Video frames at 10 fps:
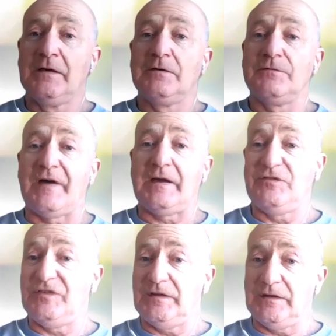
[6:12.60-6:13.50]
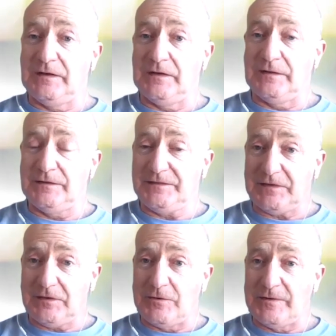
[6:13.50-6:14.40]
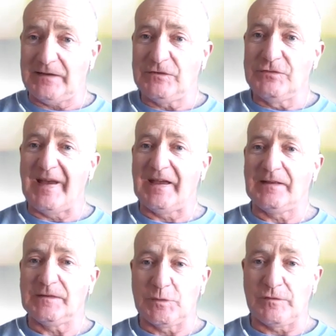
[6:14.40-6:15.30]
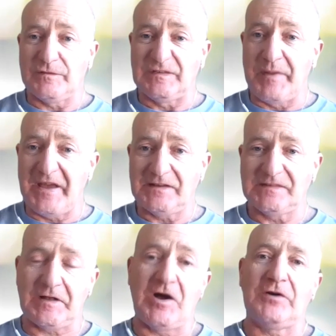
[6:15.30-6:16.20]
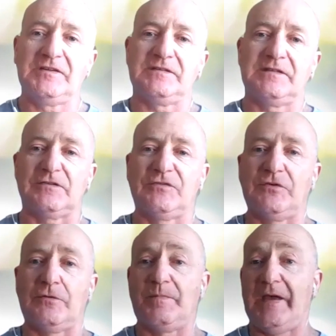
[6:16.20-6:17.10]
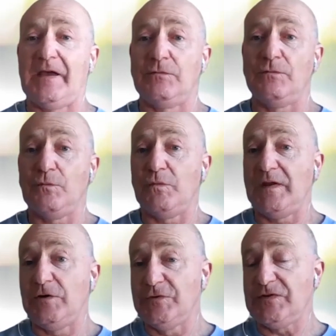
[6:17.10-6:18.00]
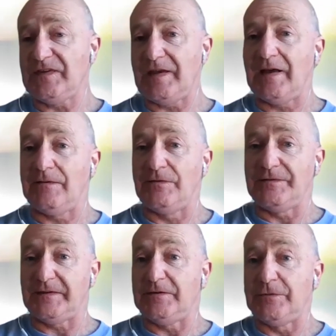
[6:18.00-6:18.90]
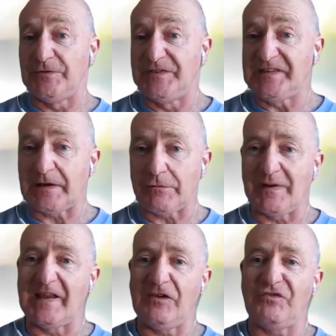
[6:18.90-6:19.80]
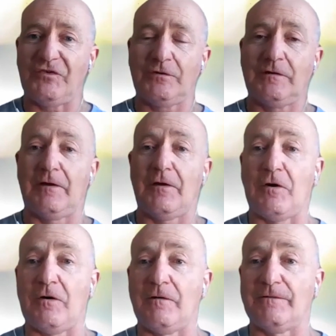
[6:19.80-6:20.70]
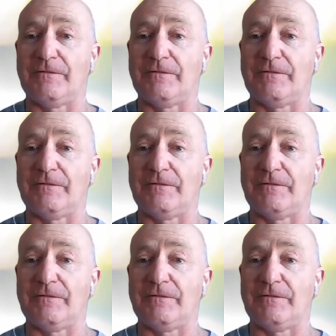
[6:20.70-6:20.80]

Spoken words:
5G is an end-to-end service-based architecture, and we looked at the disaggregation of